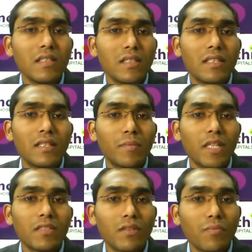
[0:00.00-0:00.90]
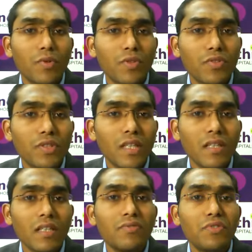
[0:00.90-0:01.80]
disappearance of proteinuria
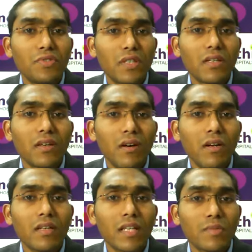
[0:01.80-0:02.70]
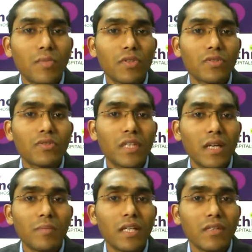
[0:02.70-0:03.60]
in future, or response to
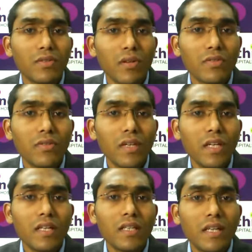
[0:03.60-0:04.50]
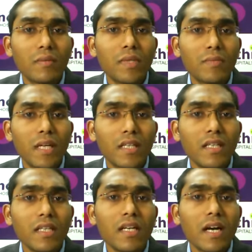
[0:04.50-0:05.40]
therapy is also determined by
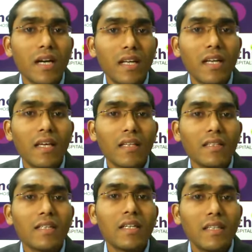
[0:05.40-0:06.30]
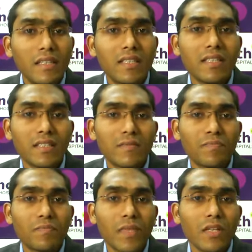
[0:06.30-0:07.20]
the underlying disease.
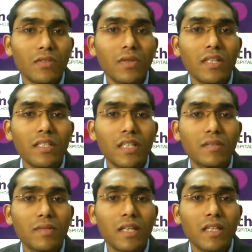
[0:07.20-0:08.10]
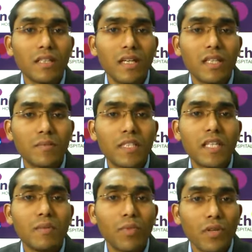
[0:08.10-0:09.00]
So it is
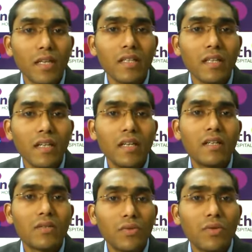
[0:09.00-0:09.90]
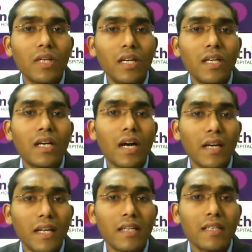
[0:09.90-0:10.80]
especially important to know the
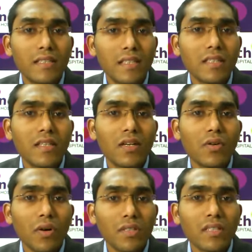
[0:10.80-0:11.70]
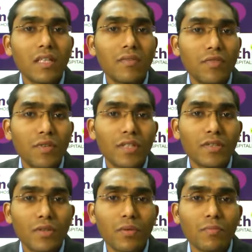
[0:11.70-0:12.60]
underlying disease causing the nephrotic
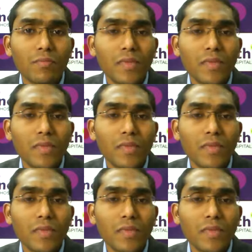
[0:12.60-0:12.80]
syndrome.